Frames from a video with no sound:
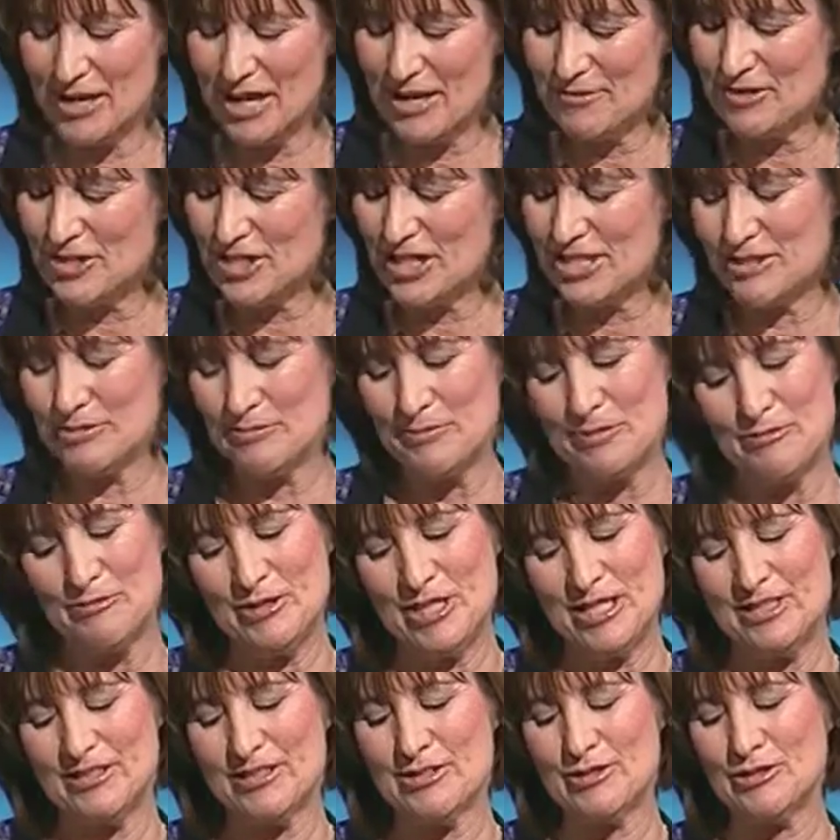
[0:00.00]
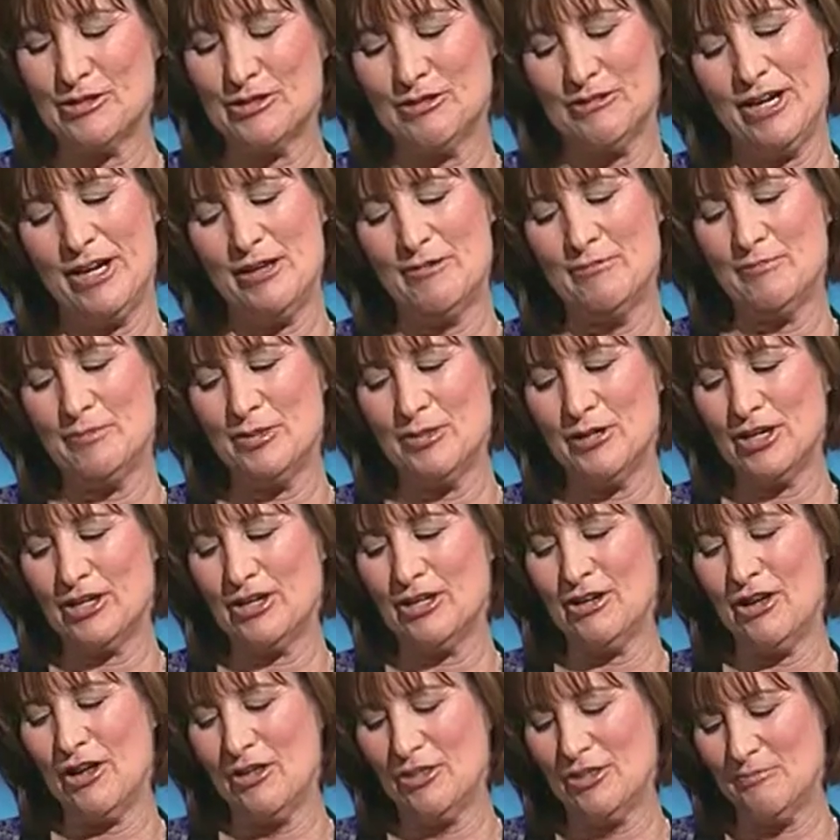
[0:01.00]
I've just been reading this great book
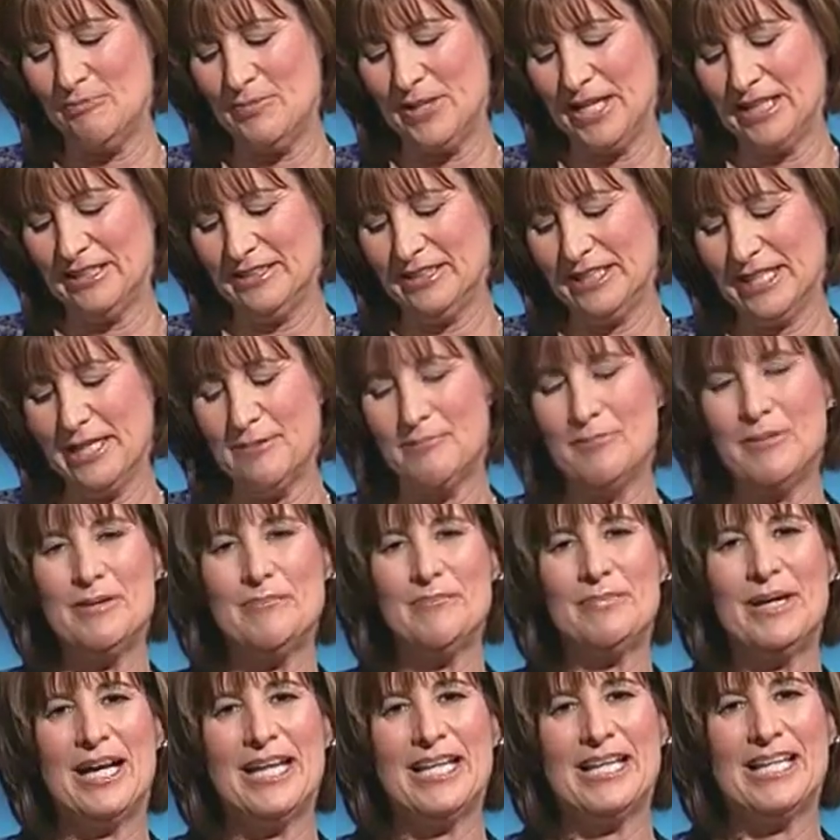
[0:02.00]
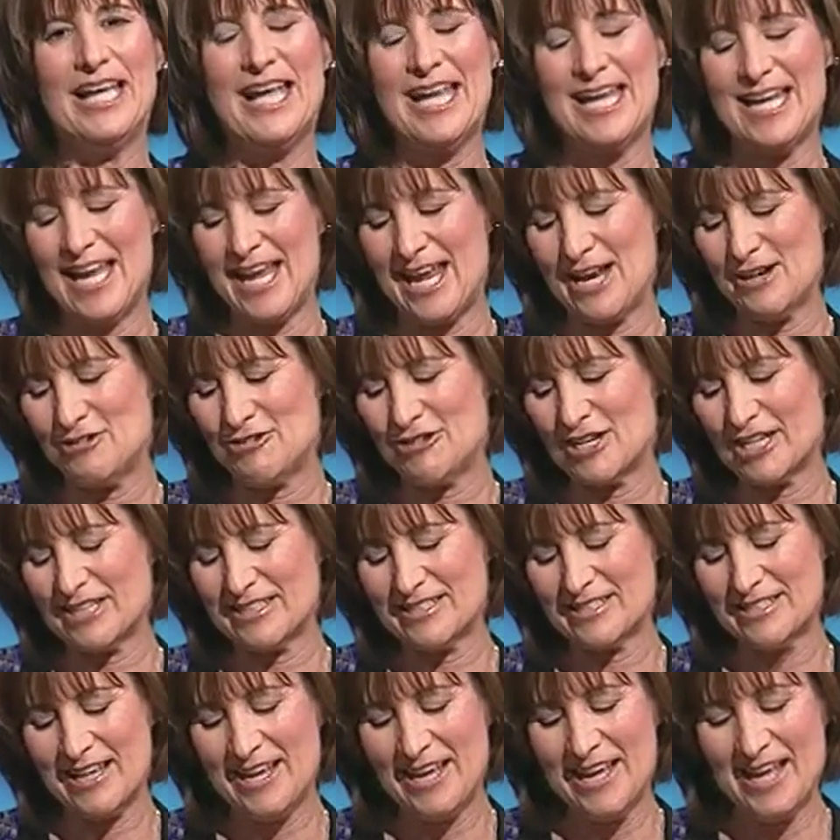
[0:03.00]
called The Big Leap by Gay
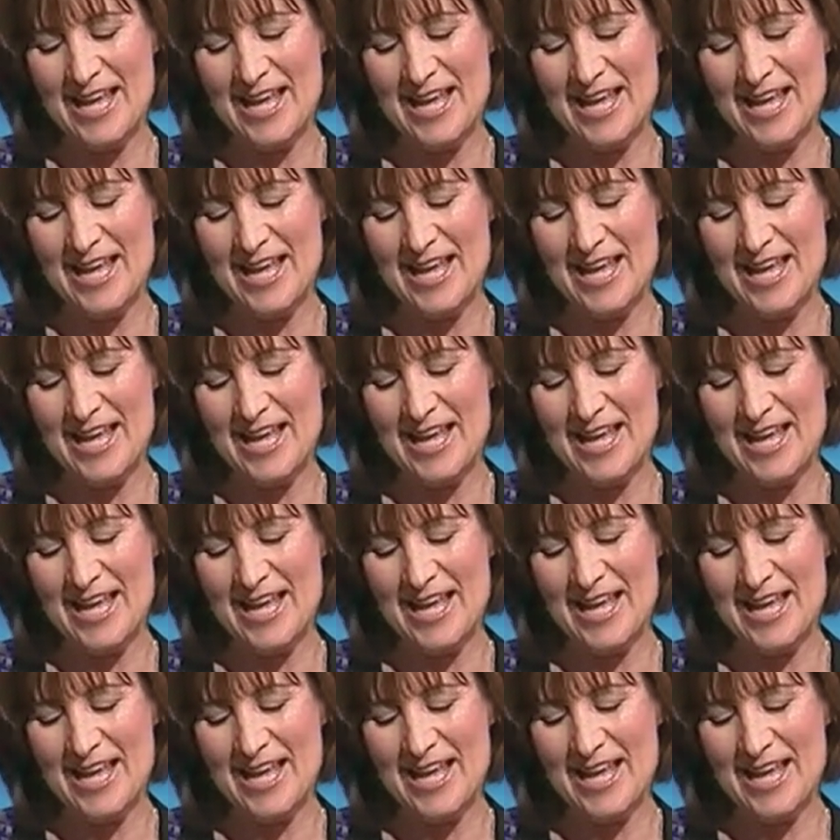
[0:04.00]
Hendricks.